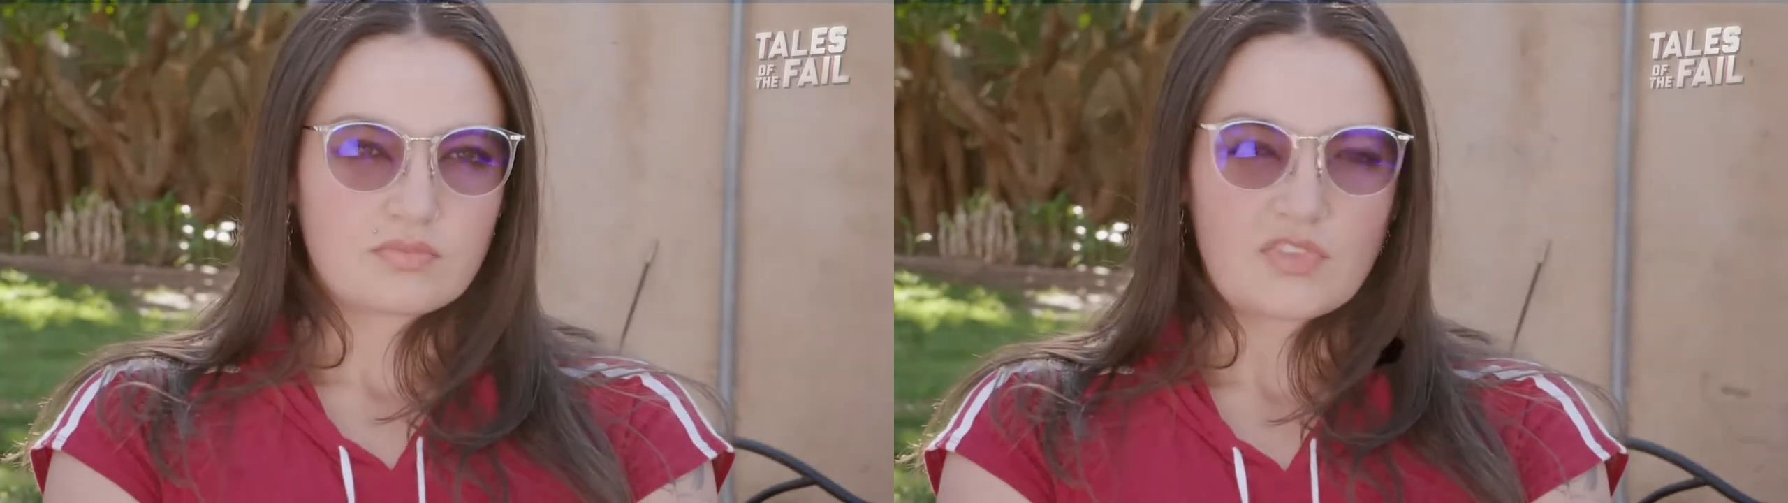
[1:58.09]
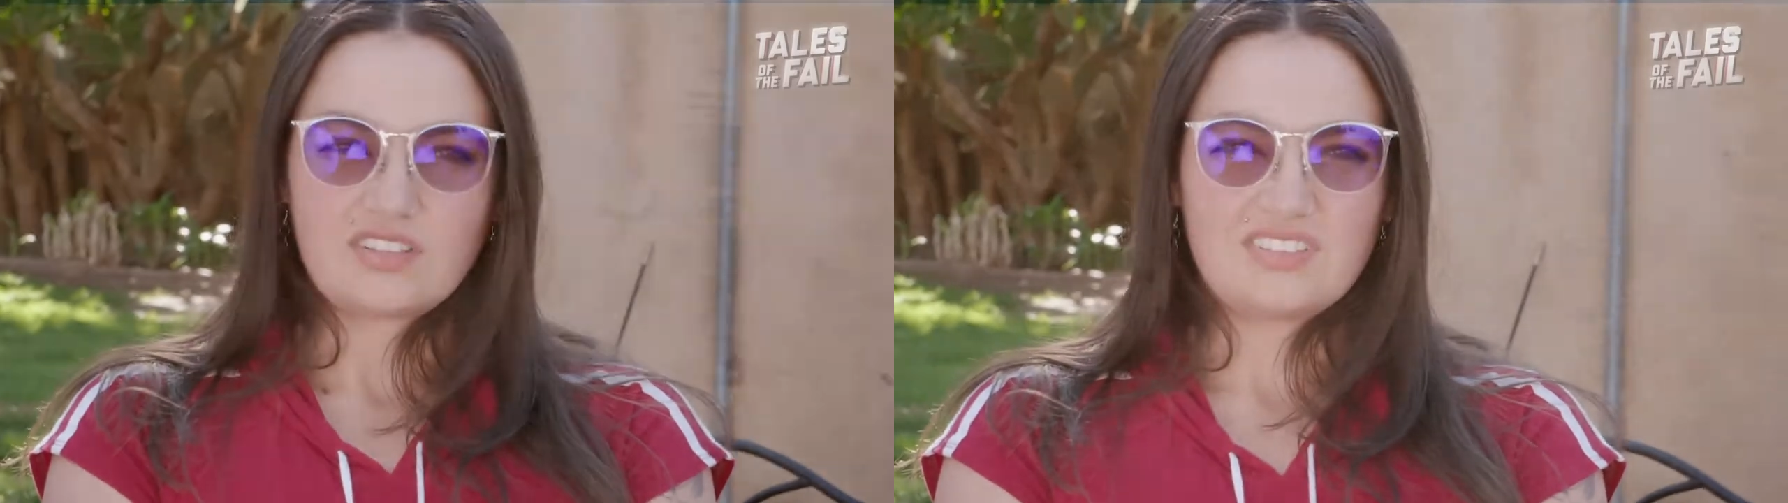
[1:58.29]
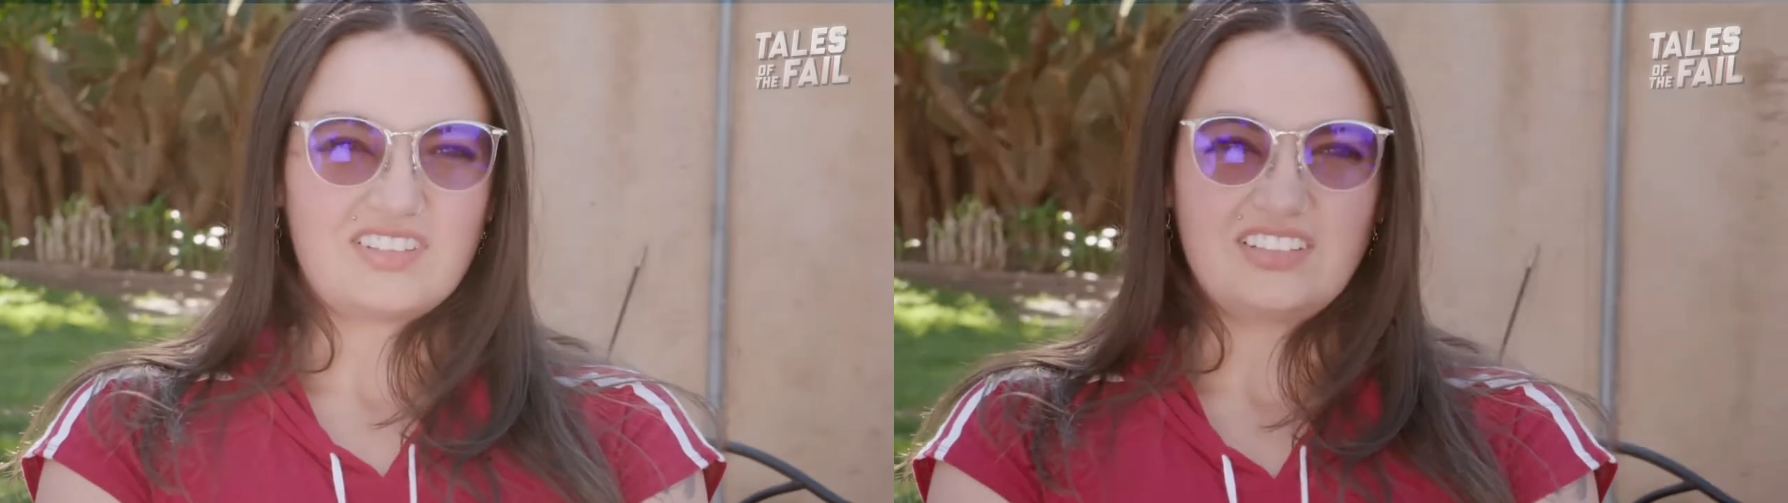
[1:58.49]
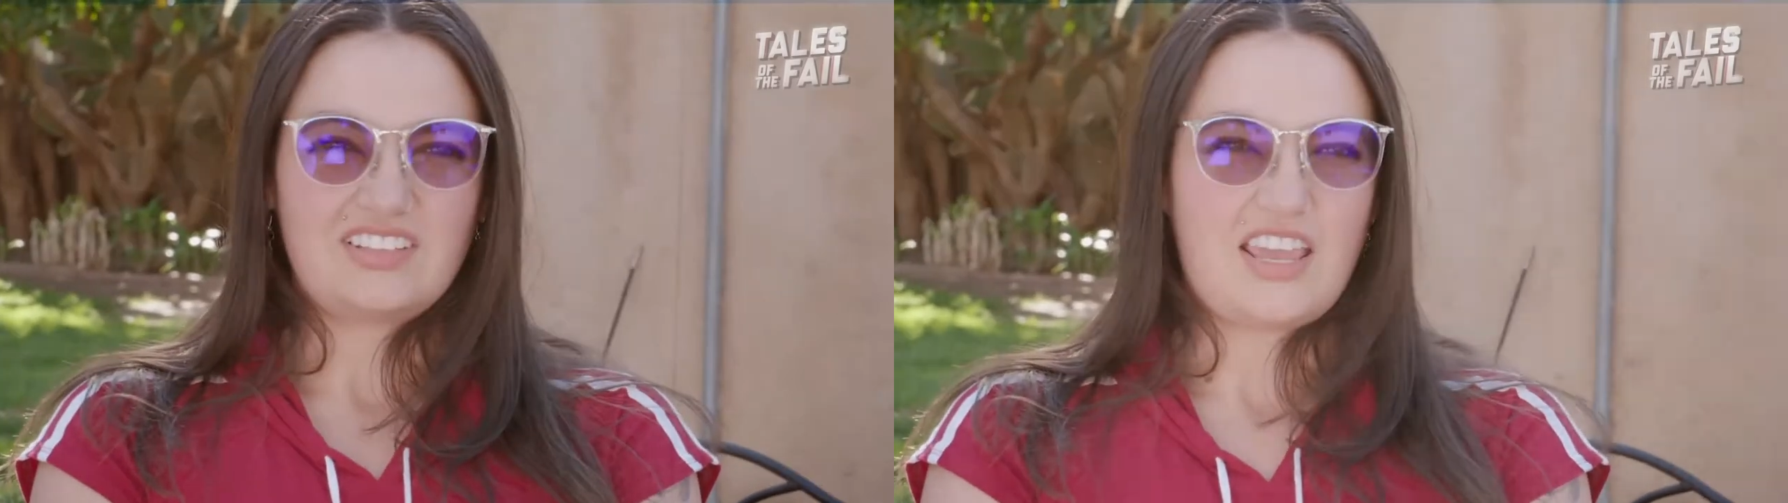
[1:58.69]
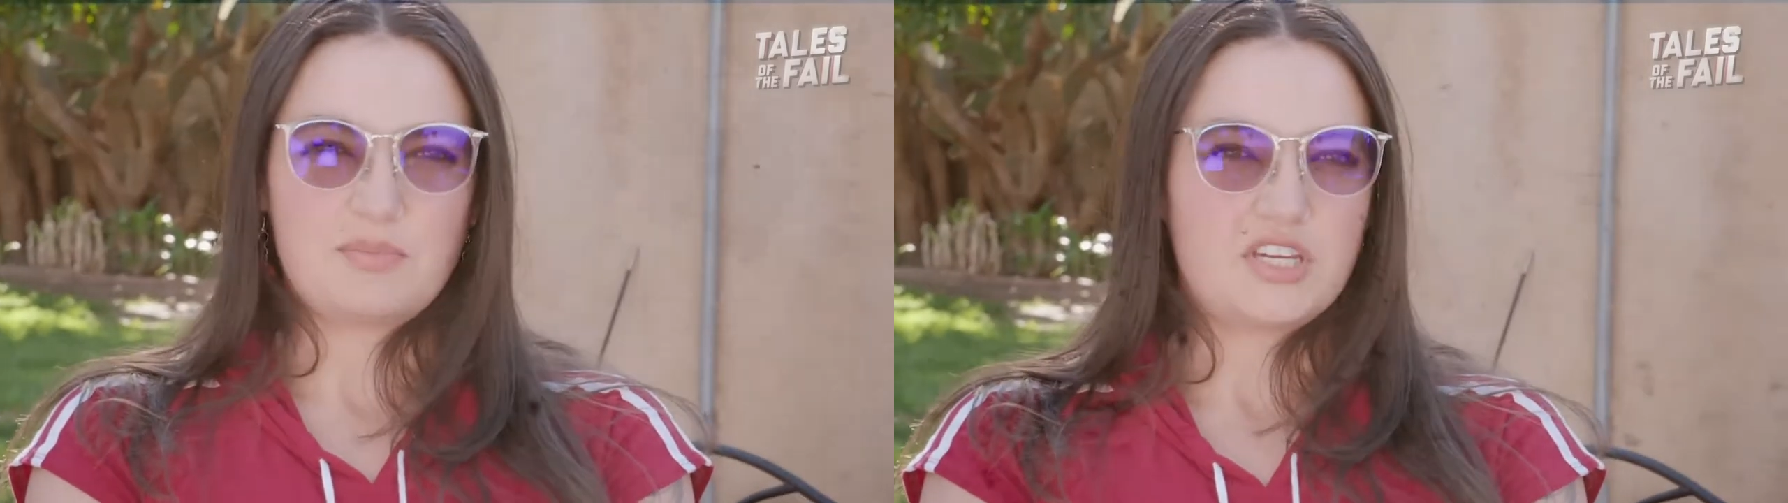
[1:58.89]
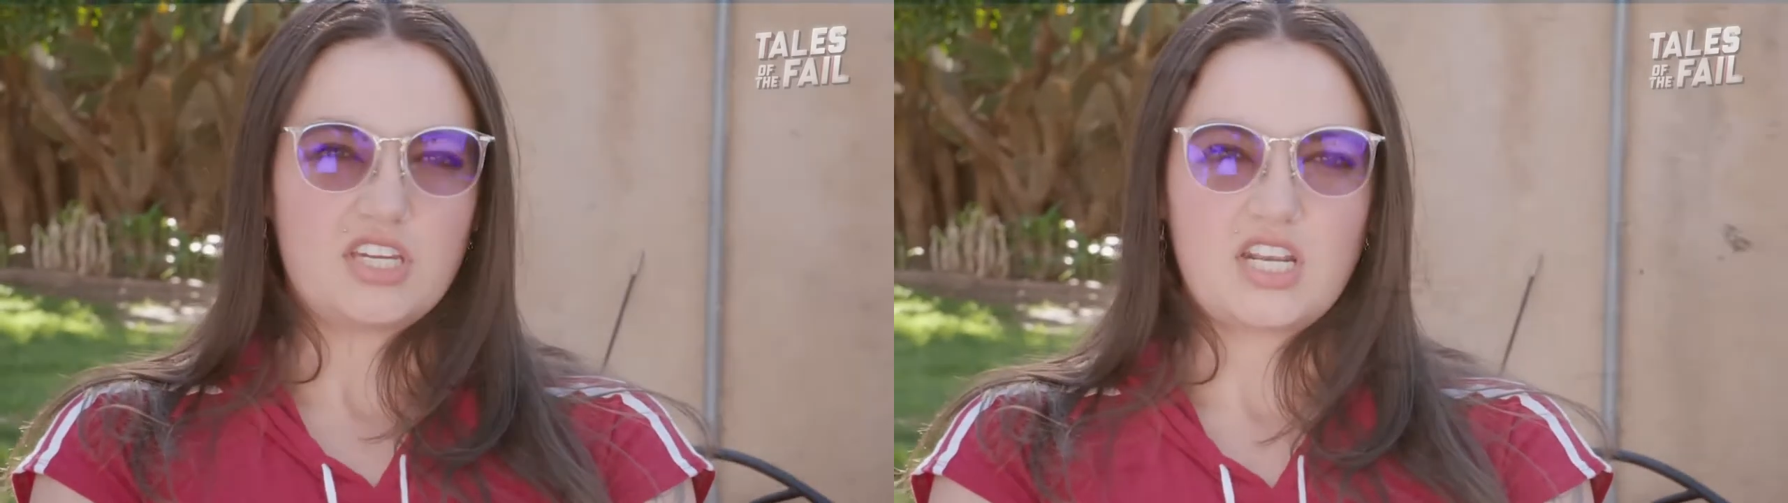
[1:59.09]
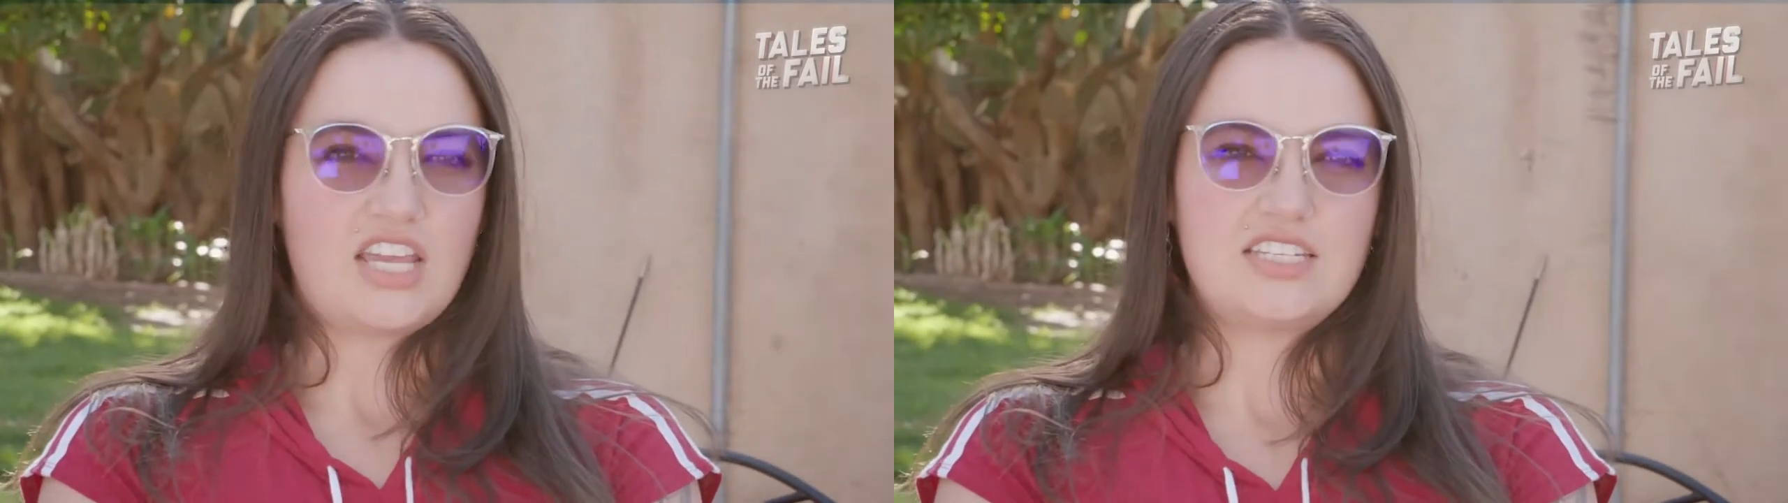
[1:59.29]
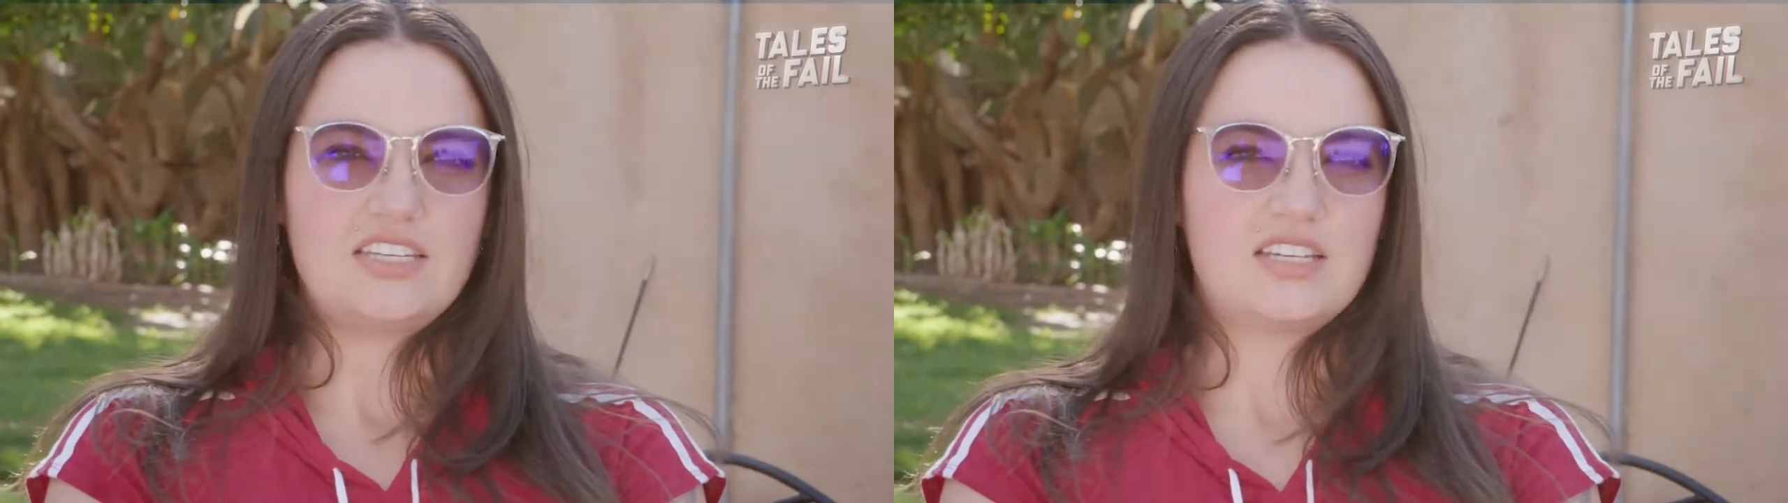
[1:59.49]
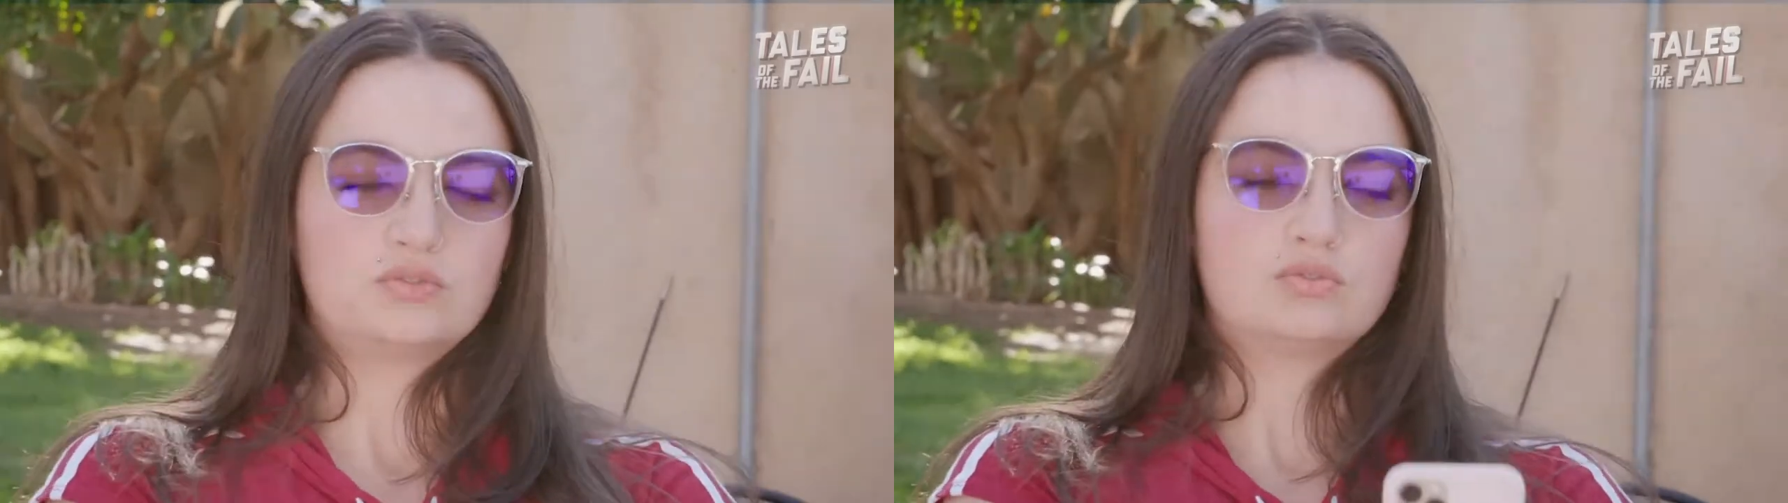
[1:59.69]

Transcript: this can't be a good idea.